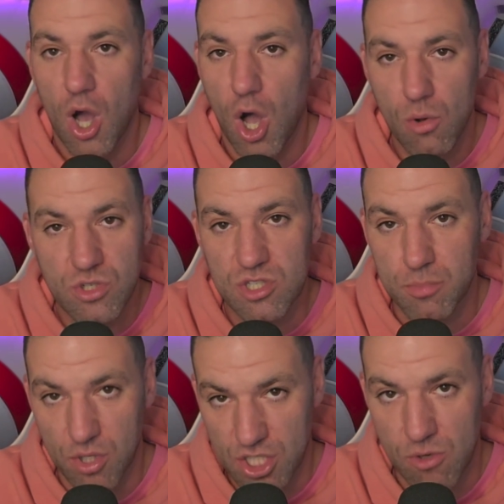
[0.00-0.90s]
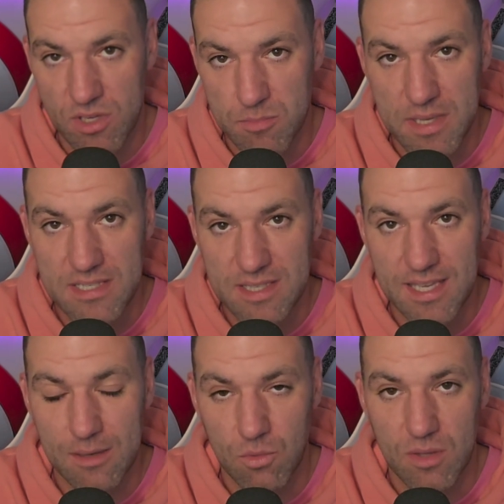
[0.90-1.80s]
I would just put a USB
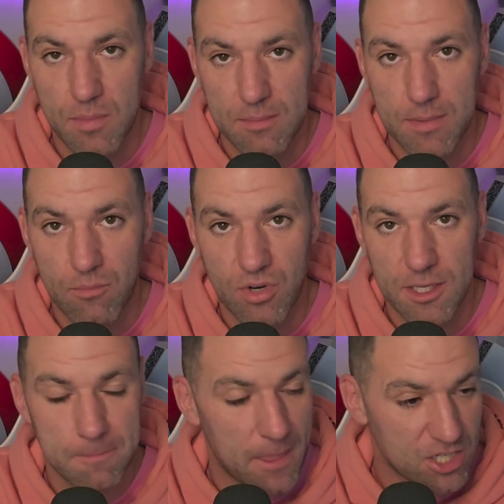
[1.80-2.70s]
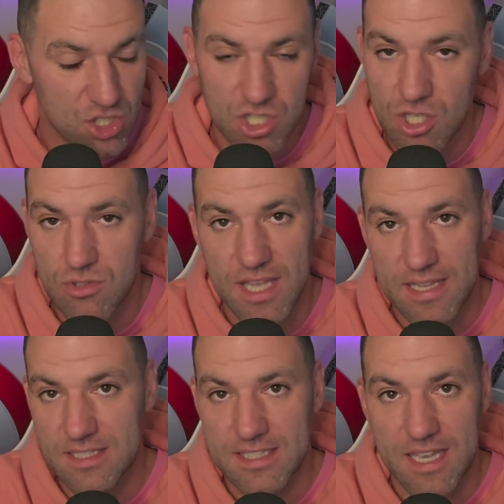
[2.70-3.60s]
stick in with a big memory and just use that
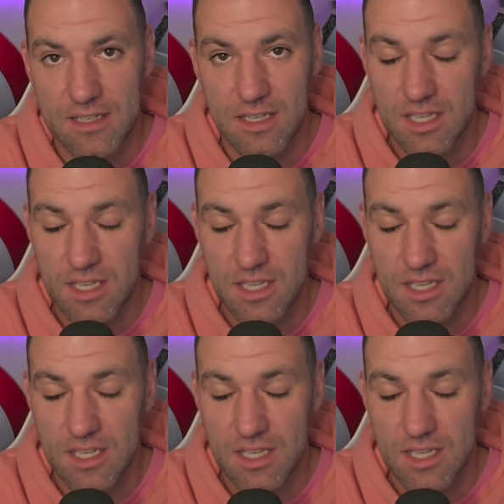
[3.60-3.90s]
instead.